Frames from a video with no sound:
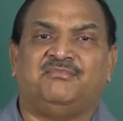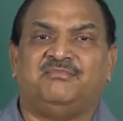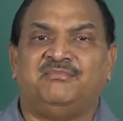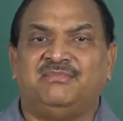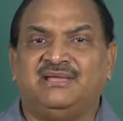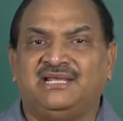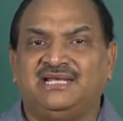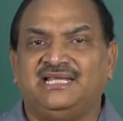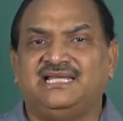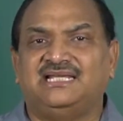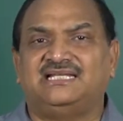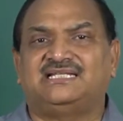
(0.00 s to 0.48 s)

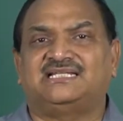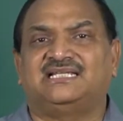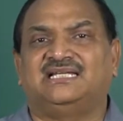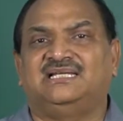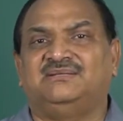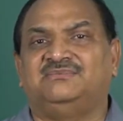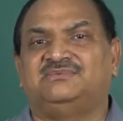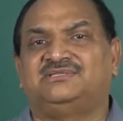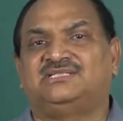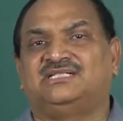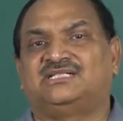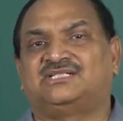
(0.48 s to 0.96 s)
many
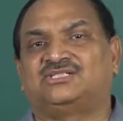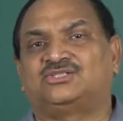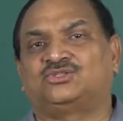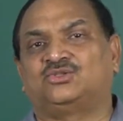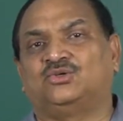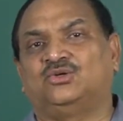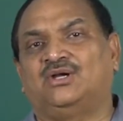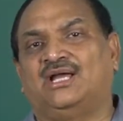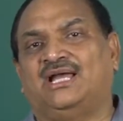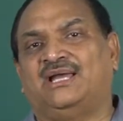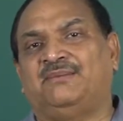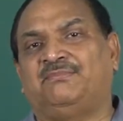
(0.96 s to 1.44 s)
times it
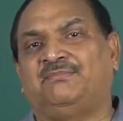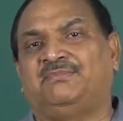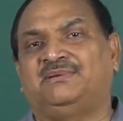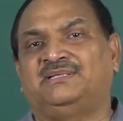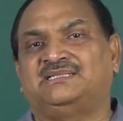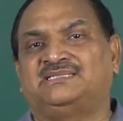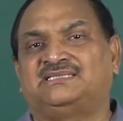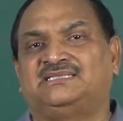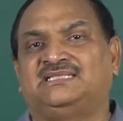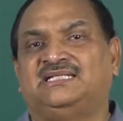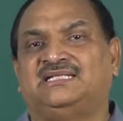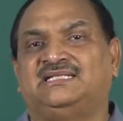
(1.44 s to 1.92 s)
so
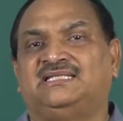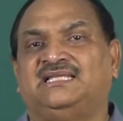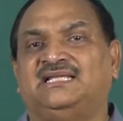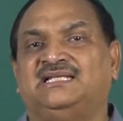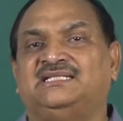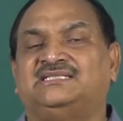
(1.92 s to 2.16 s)
happens that there